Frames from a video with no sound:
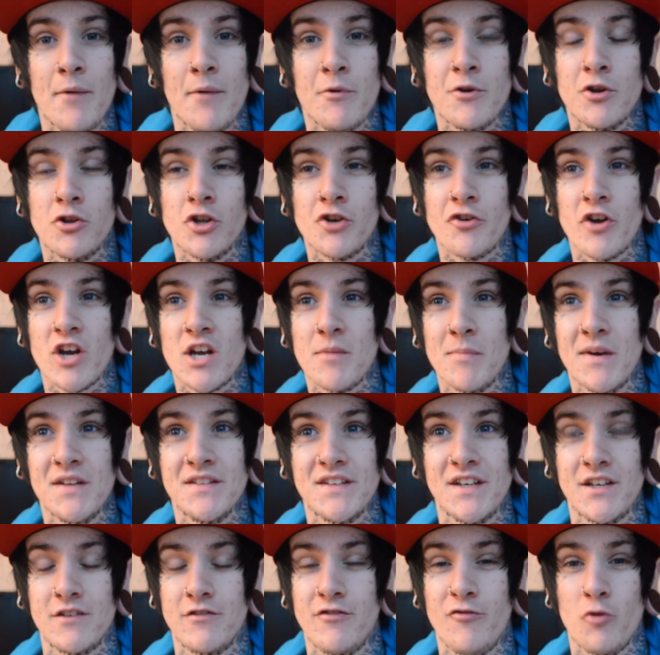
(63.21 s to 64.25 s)
would only recommend
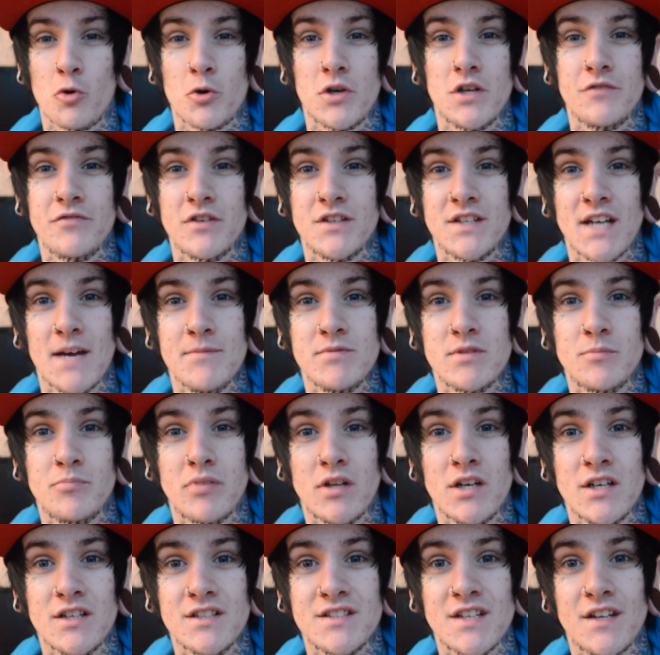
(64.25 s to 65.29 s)
like 4 different types of
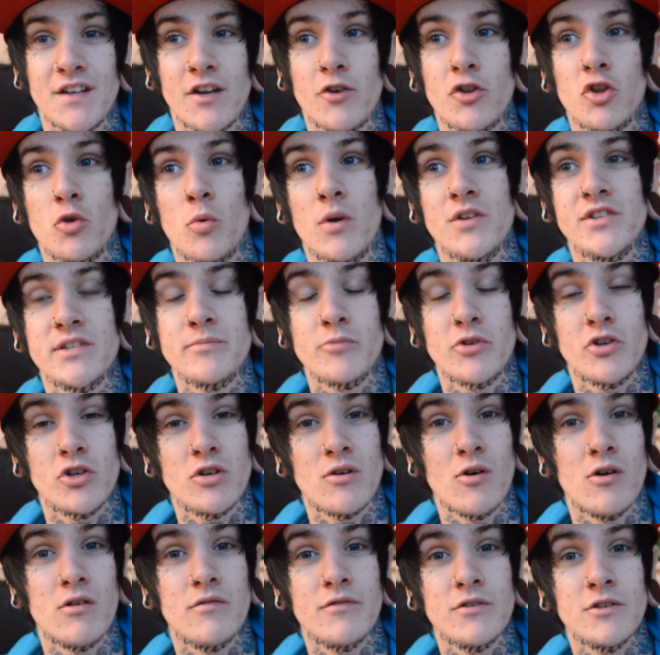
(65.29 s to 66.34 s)
plugs, and they're the ones I'm going to
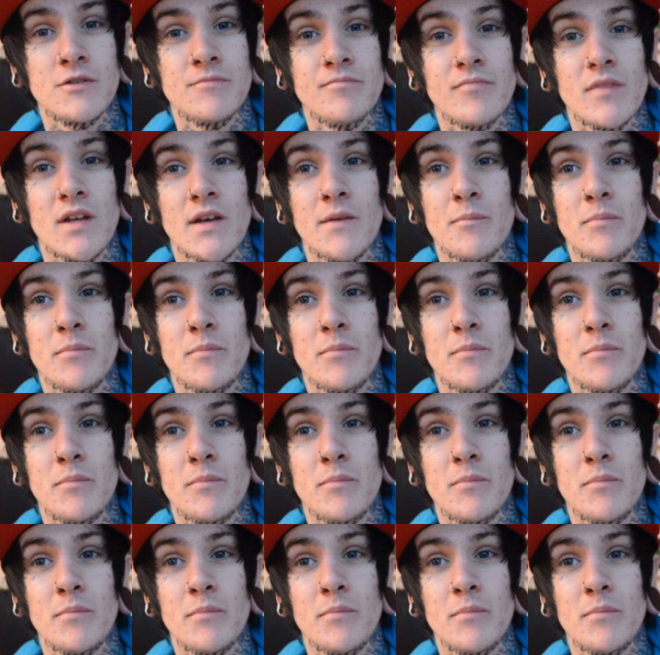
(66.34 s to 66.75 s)
go over